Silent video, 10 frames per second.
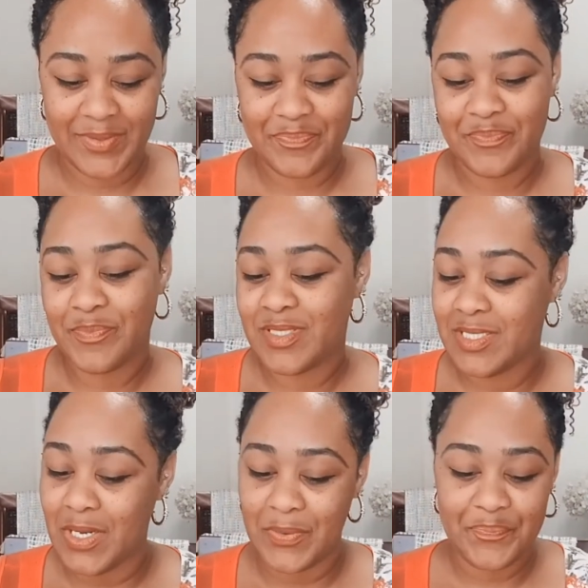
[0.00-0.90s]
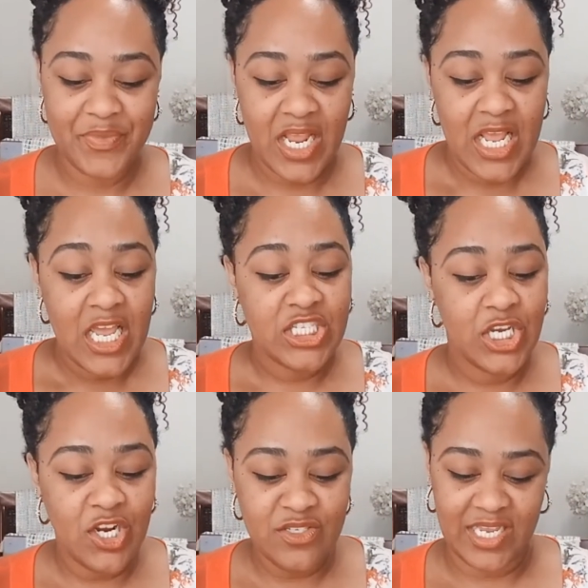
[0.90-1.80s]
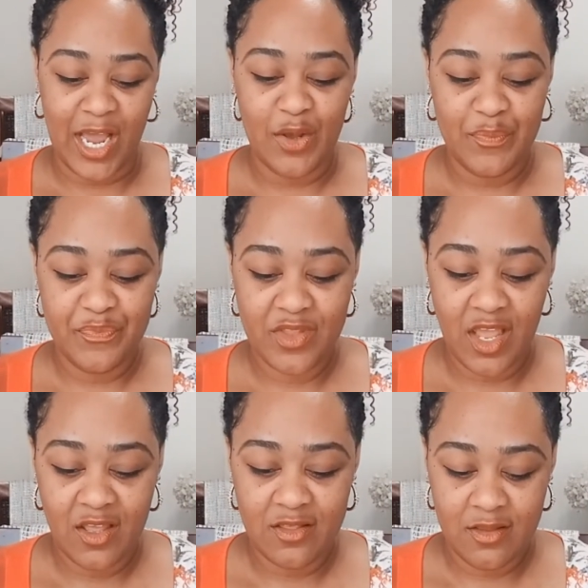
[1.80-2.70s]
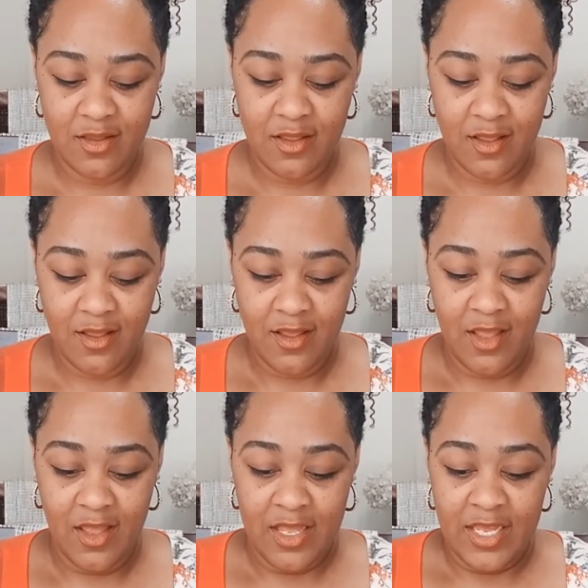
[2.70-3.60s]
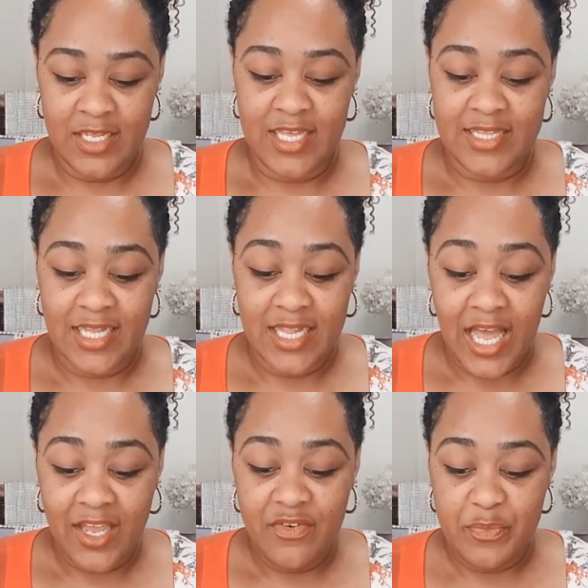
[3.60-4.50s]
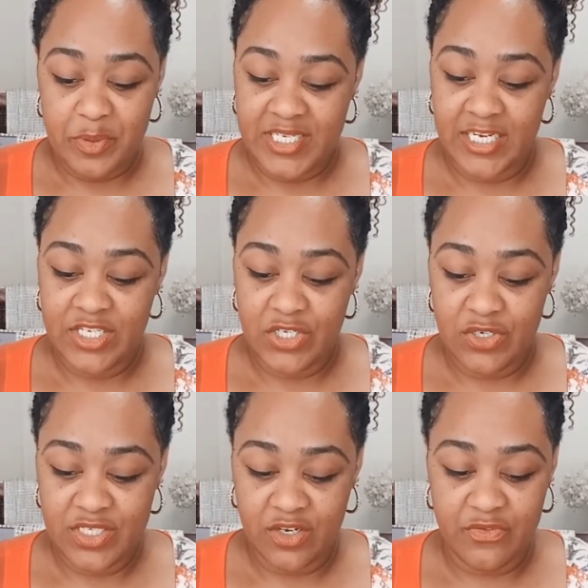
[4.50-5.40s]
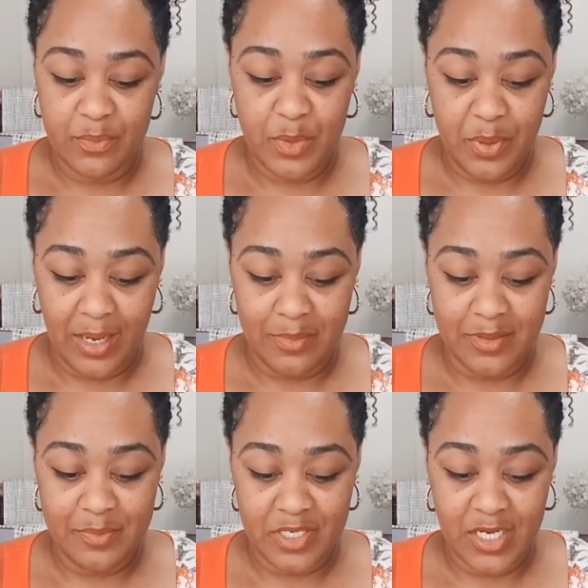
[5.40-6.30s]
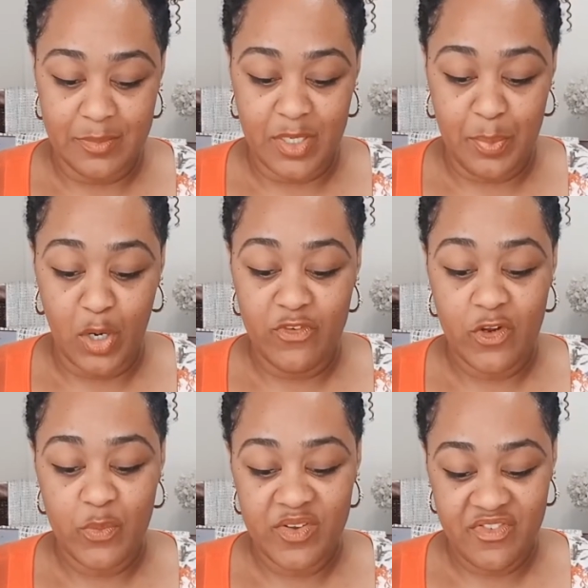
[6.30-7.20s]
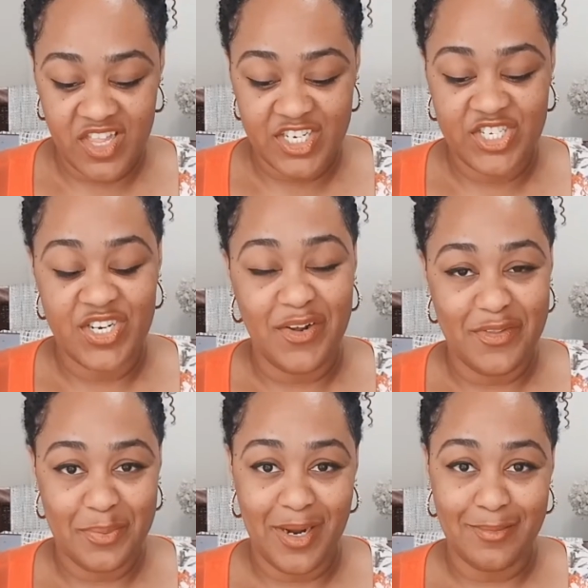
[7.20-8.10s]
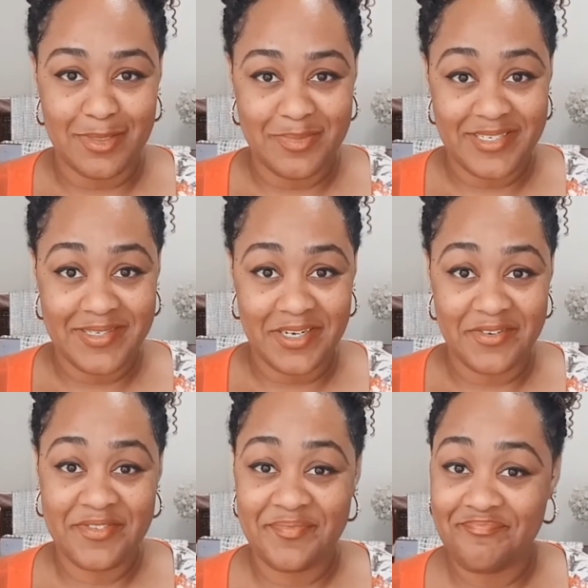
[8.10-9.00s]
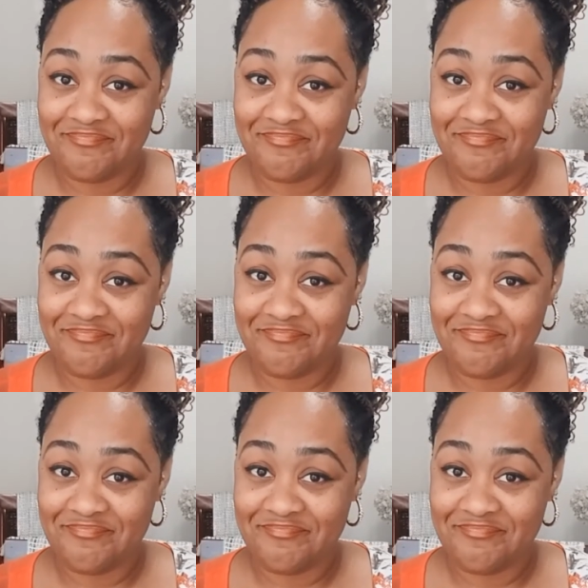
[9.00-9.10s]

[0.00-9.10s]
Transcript: What so, issue in my... That the life of protecting yourself from the problem becomes a perfect reflection of the problem itself.